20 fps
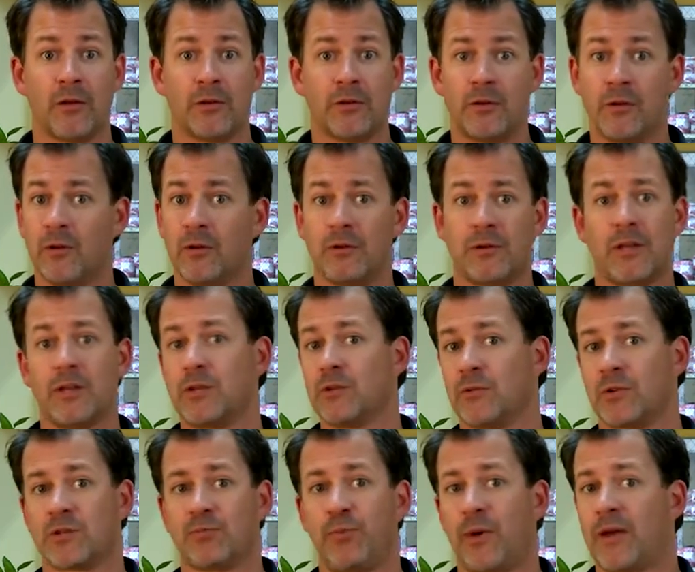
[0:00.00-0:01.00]
You don't need to
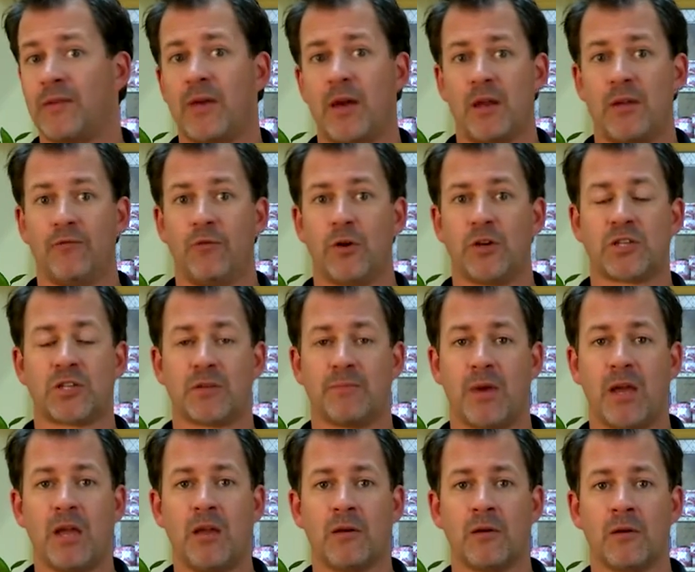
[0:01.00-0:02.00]
explain that invoice to
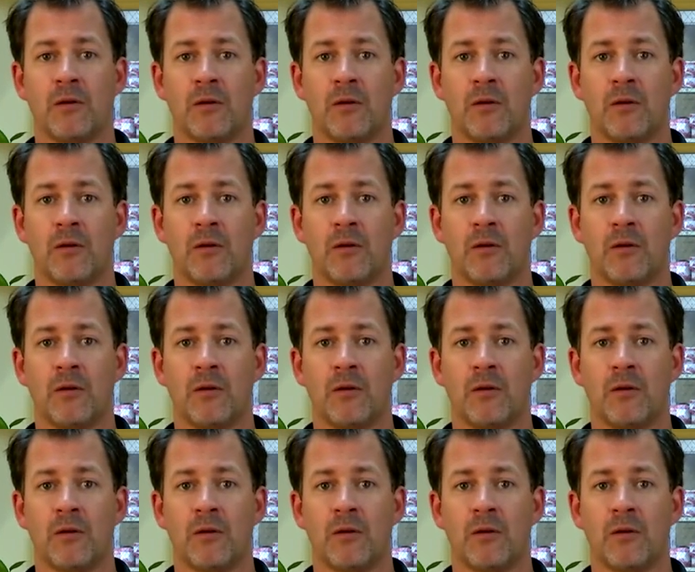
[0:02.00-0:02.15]
me.